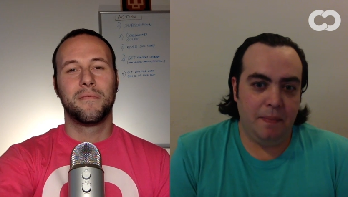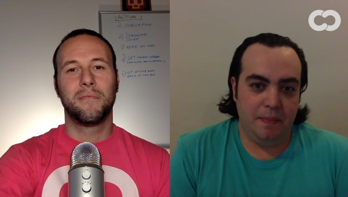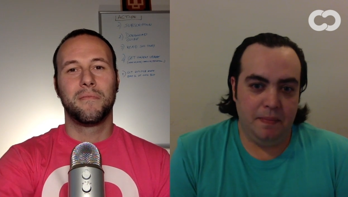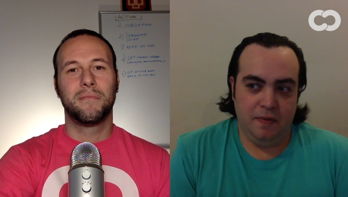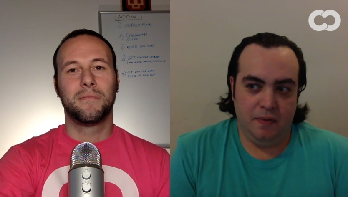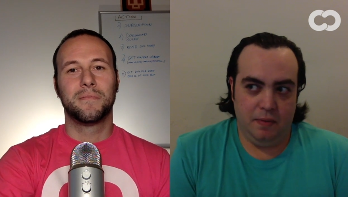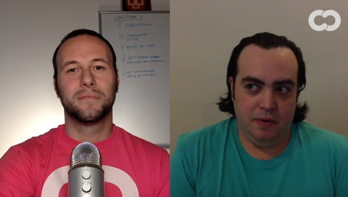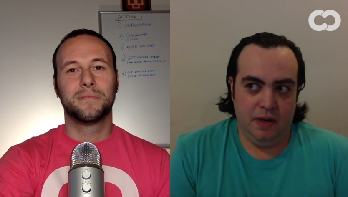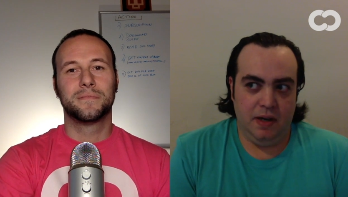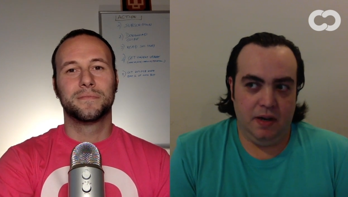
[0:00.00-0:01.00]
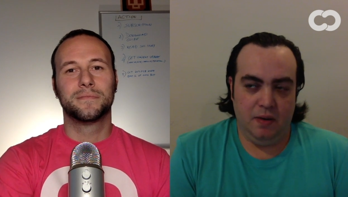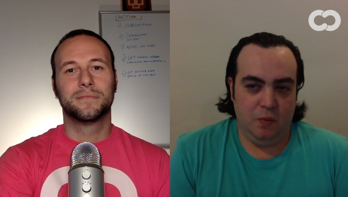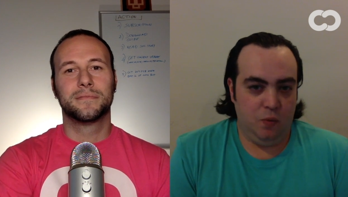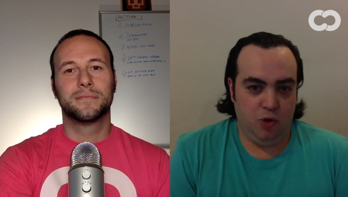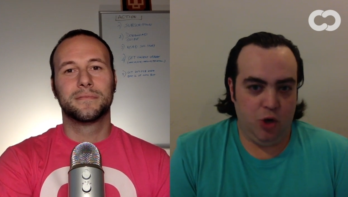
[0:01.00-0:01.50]
Speaker 1: man uh,
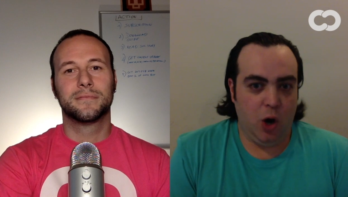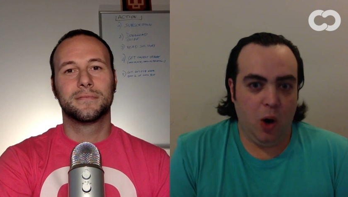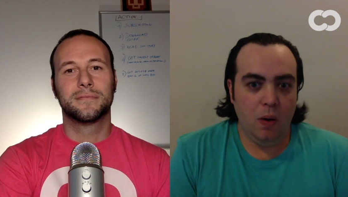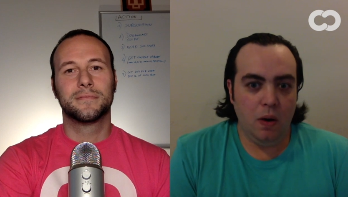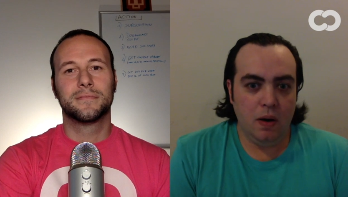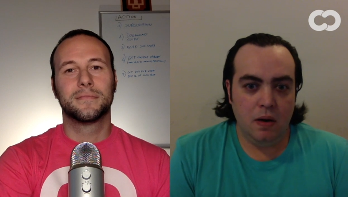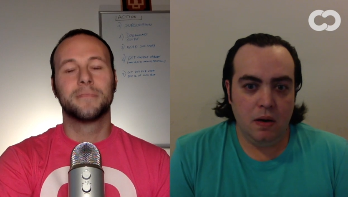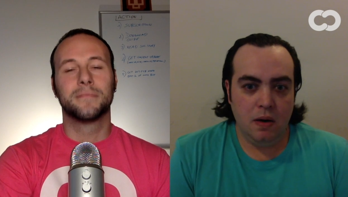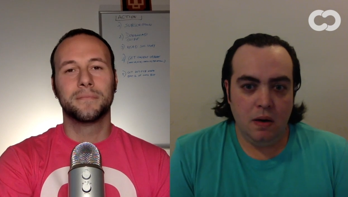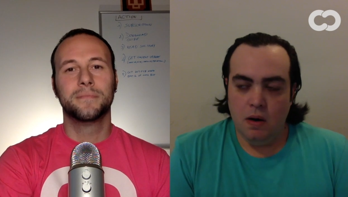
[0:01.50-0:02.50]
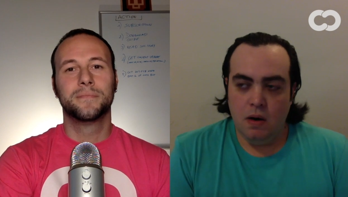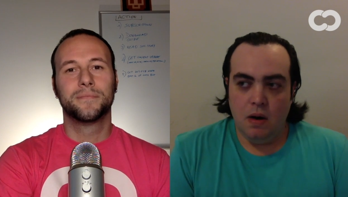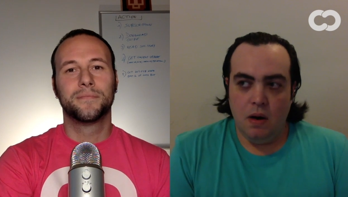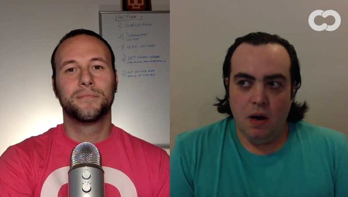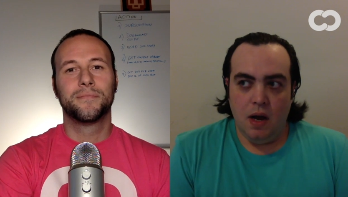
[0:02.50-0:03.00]
show. Mm-hmm.
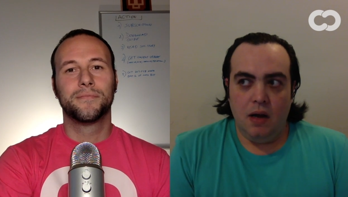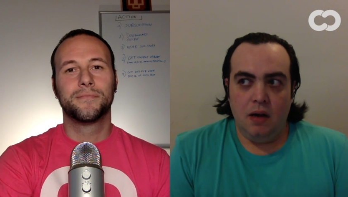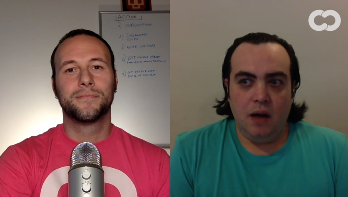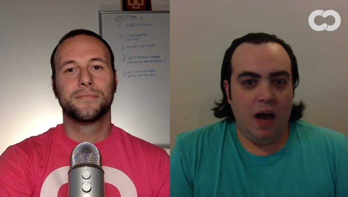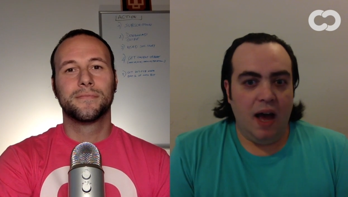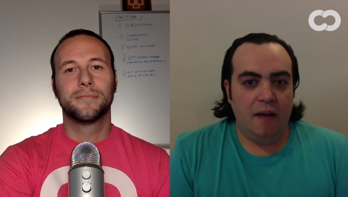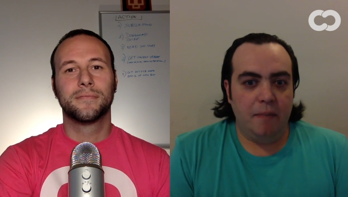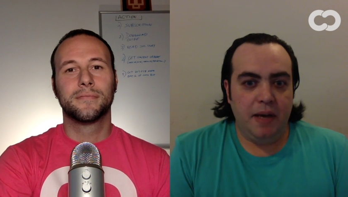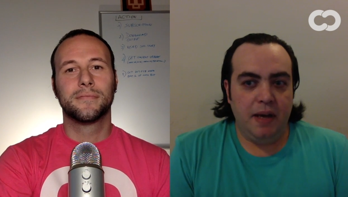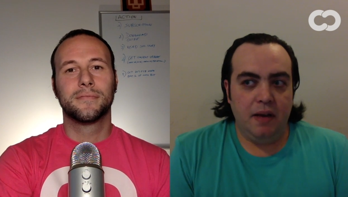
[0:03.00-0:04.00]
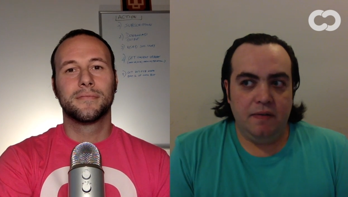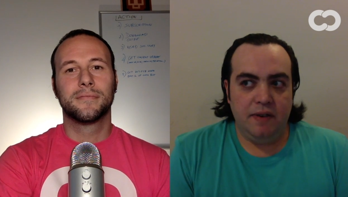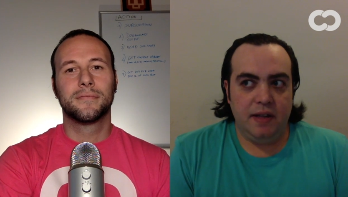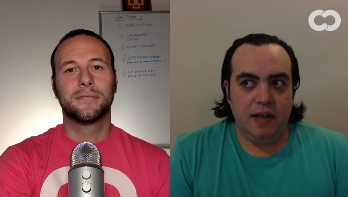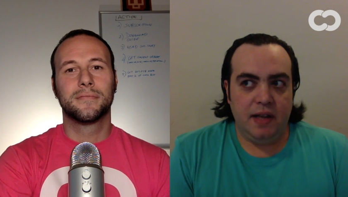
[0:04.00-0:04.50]
And I have been
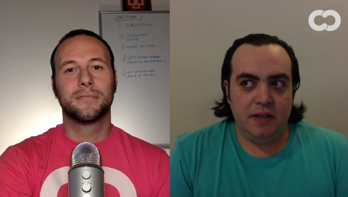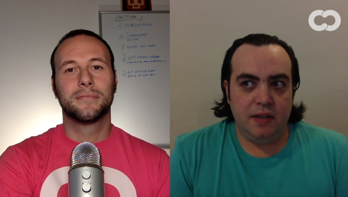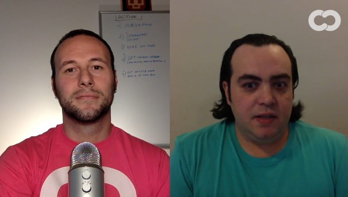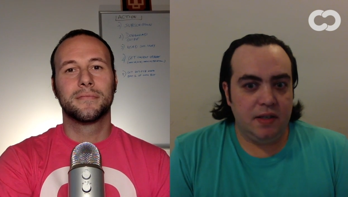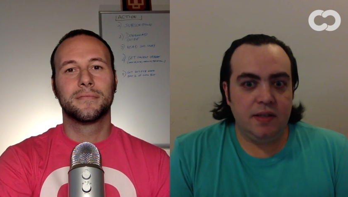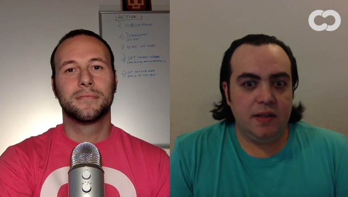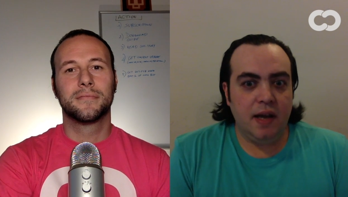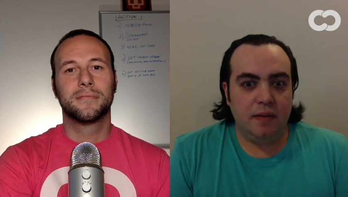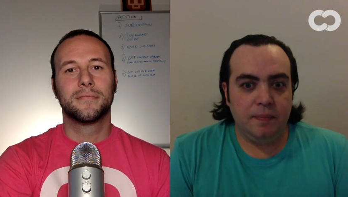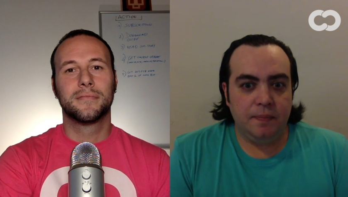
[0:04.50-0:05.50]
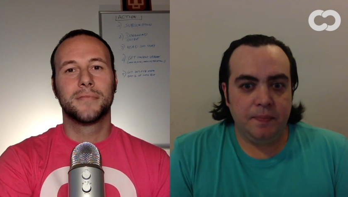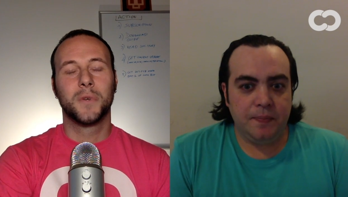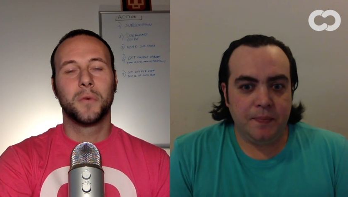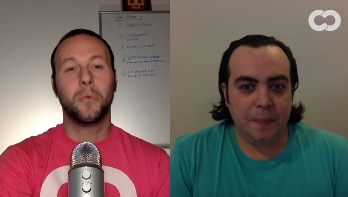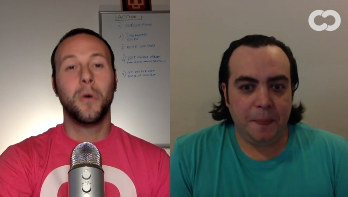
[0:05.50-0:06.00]
freelancing since then.
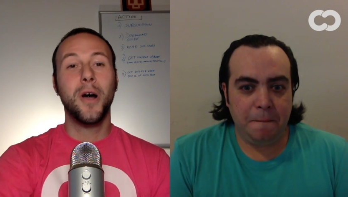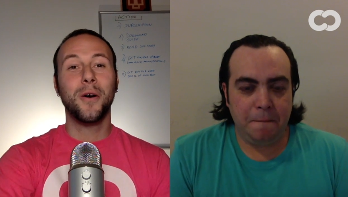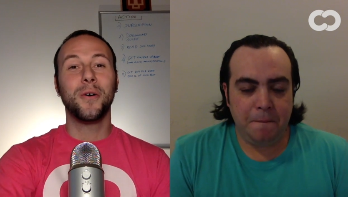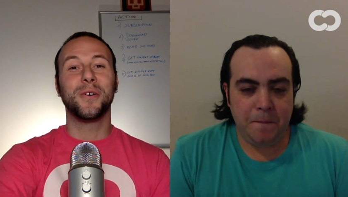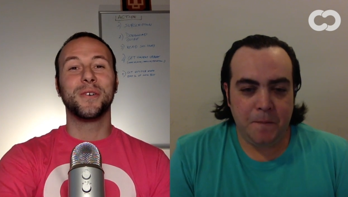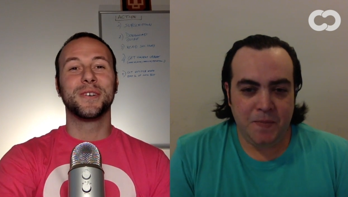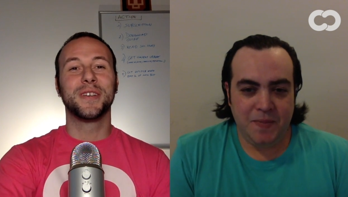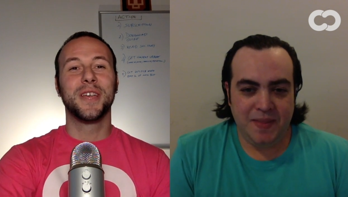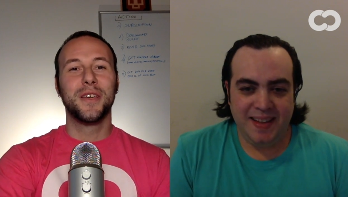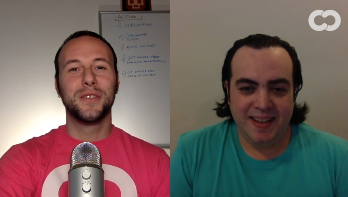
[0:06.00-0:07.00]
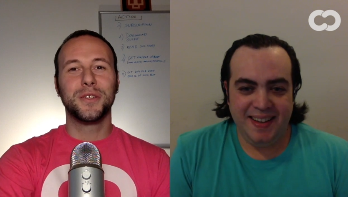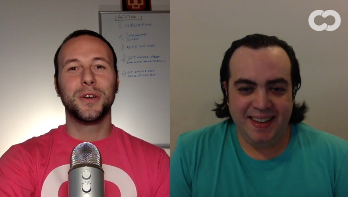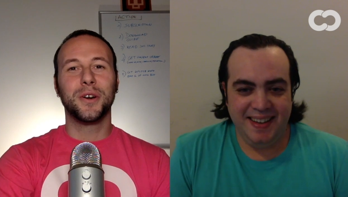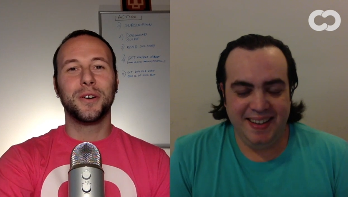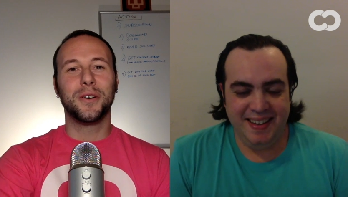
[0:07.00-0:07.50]
Speaker 2: Whoa.
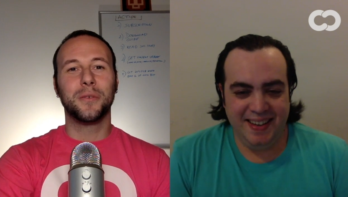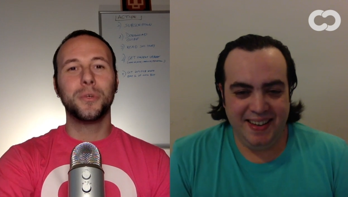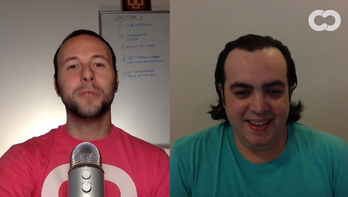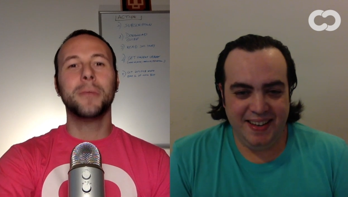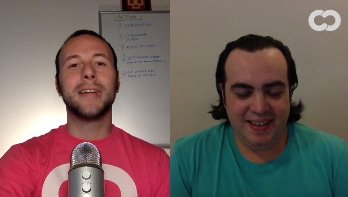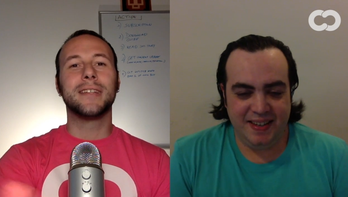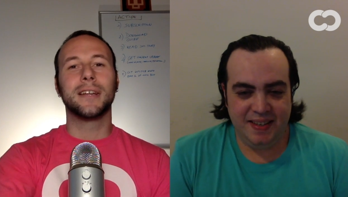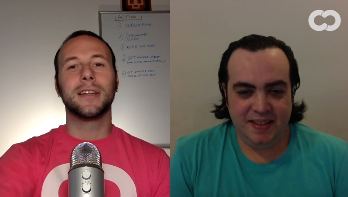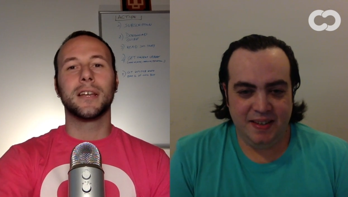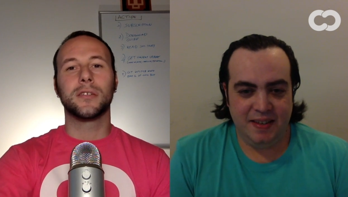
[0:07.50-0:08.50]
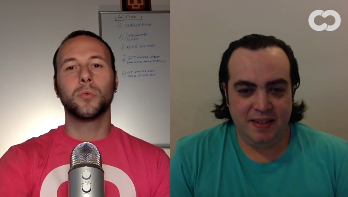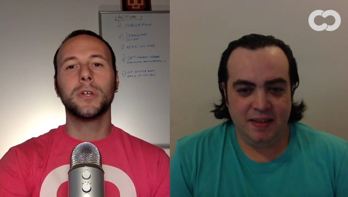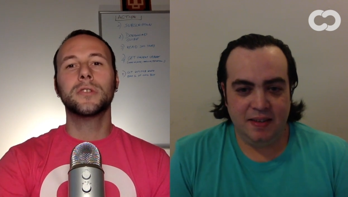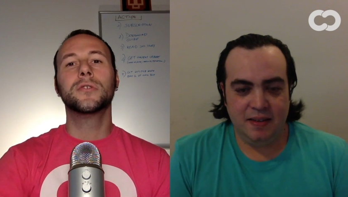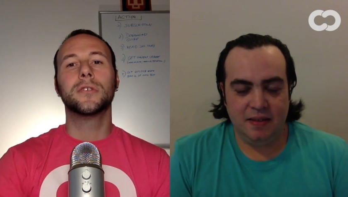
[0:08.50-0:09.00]
So, would you mind telling us
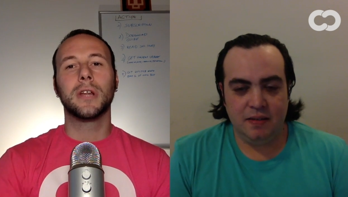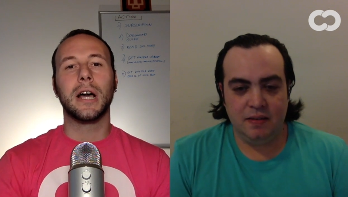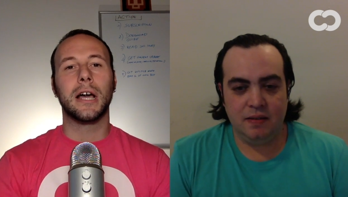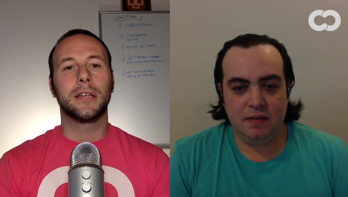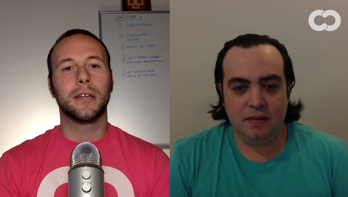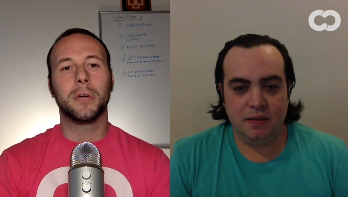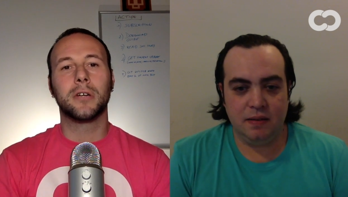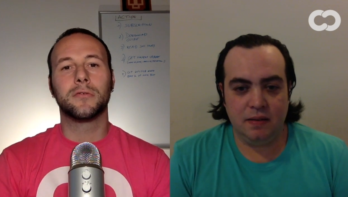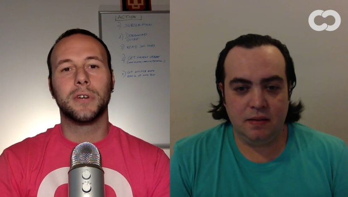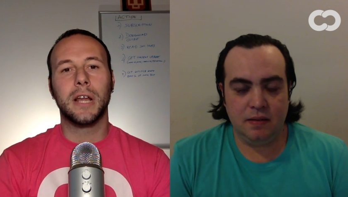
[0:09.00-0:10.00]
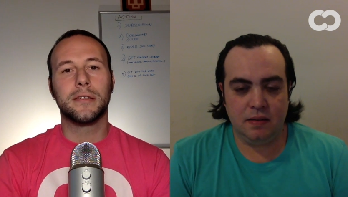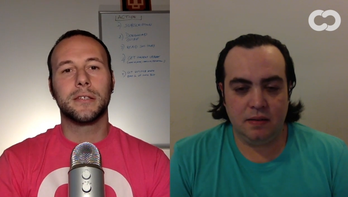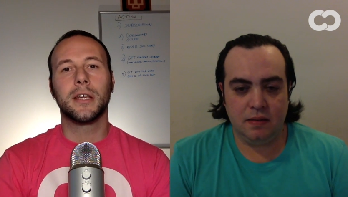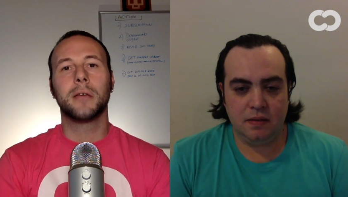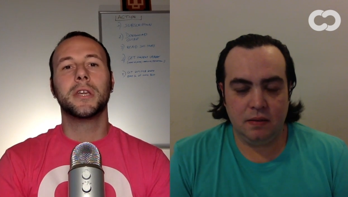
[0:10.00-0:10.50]
what do you like about
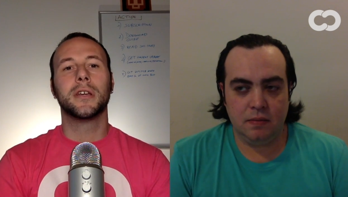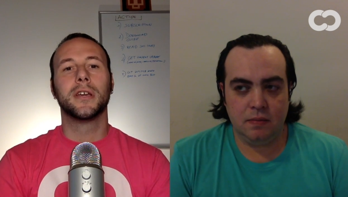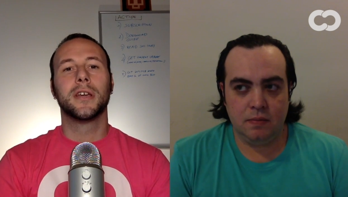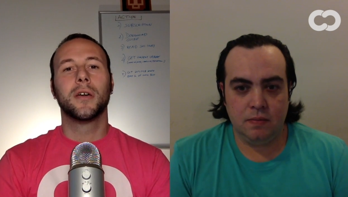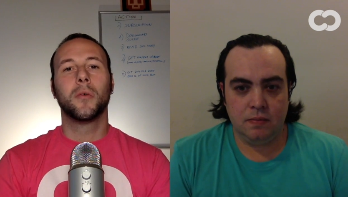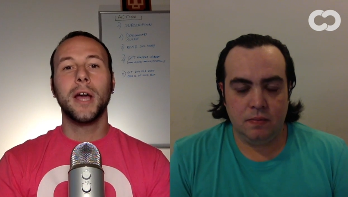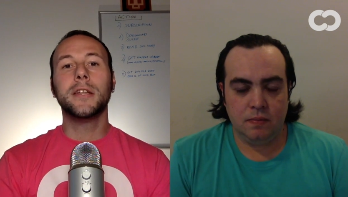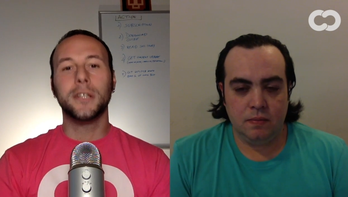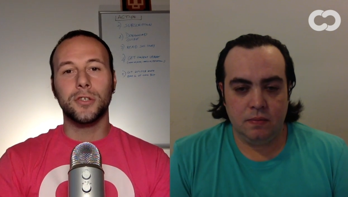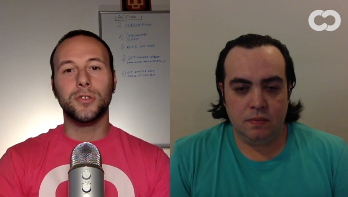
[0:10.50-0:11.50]
freelancing? I mean, why did you